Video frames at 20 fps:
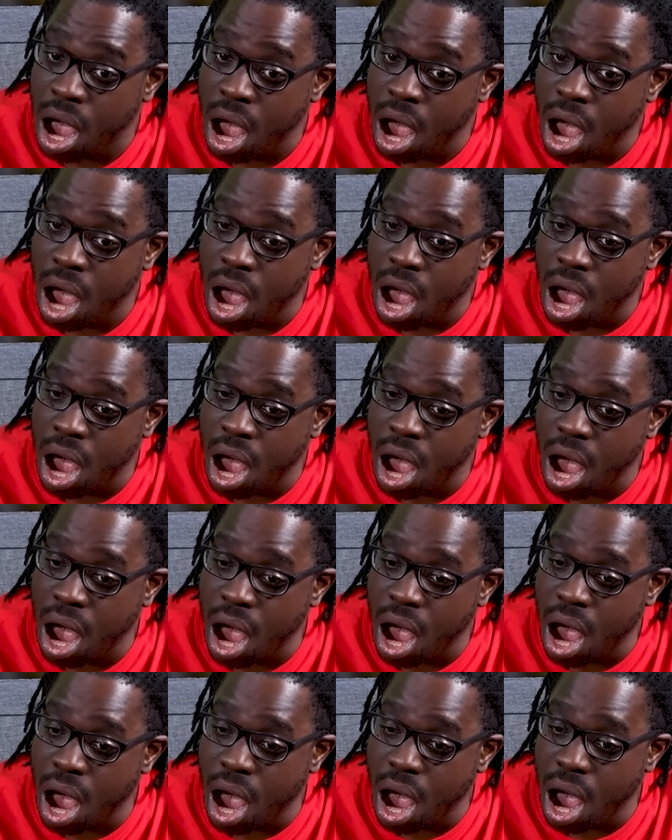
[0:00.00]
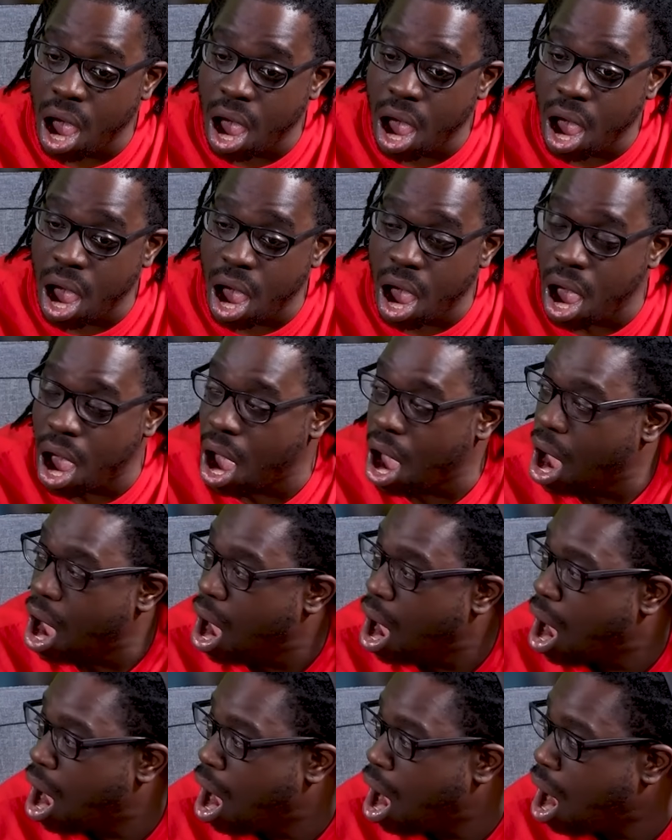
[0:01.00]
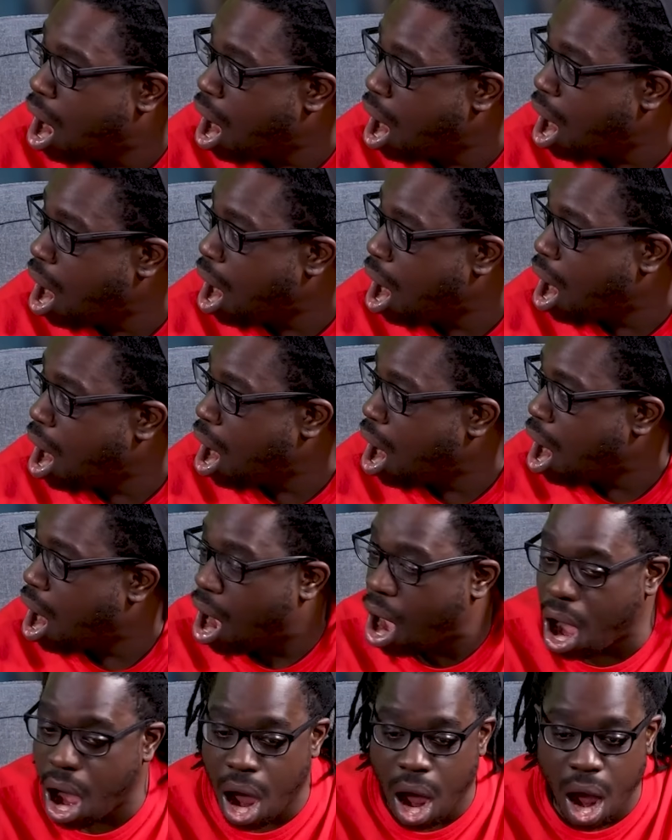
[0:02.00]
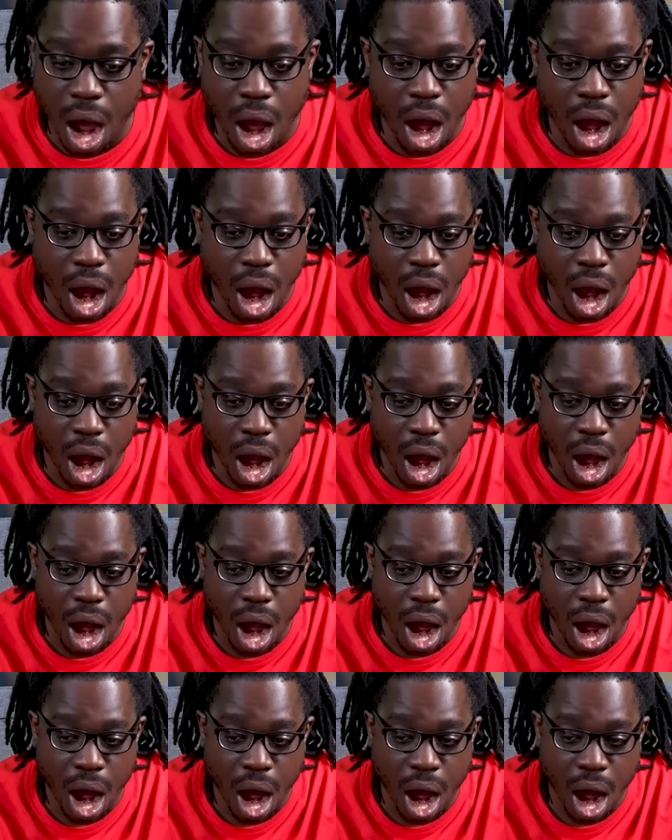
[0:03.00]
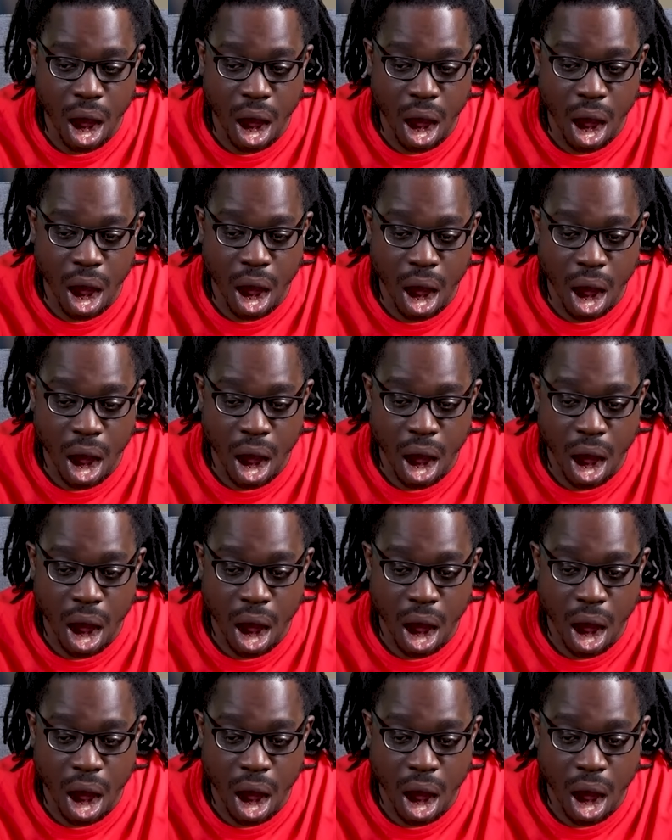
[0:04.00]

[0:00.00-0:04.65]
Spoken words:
This person isn't speaking.